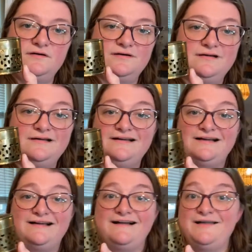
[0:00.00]
Up to
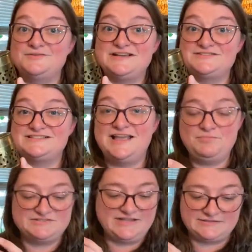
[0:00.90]
10%.
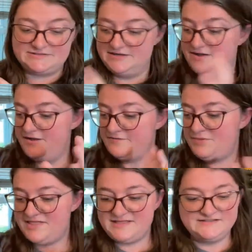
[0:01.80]
But that's okay.
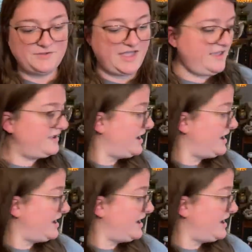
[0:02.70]
I'm almost out of